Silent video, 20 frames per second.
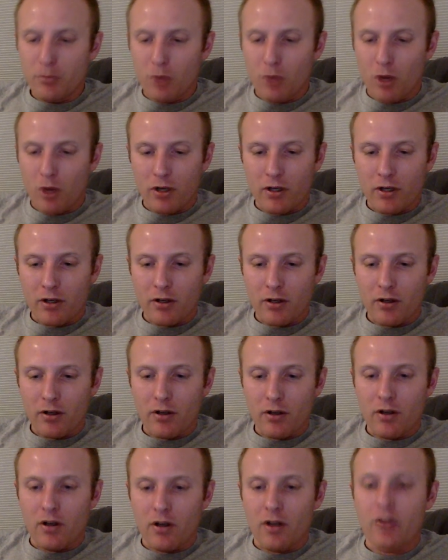This
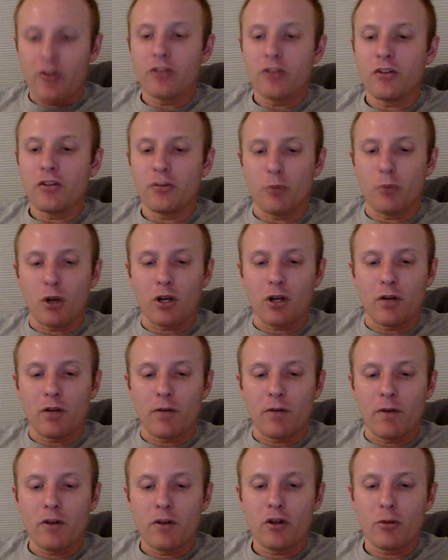book, this is
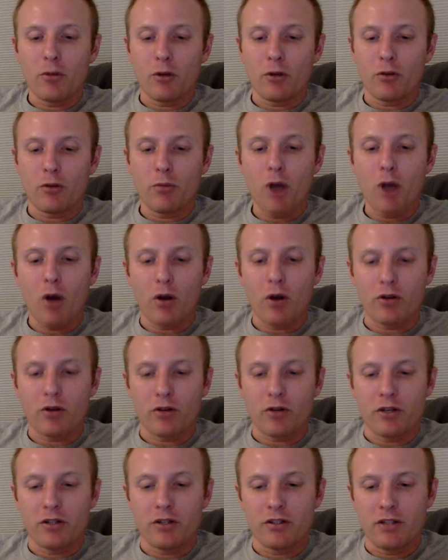a book of humorous
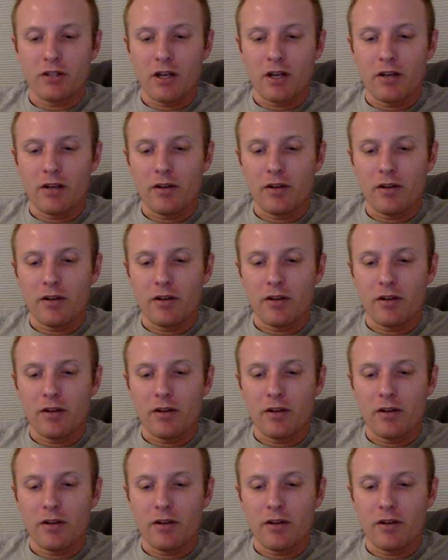poetry,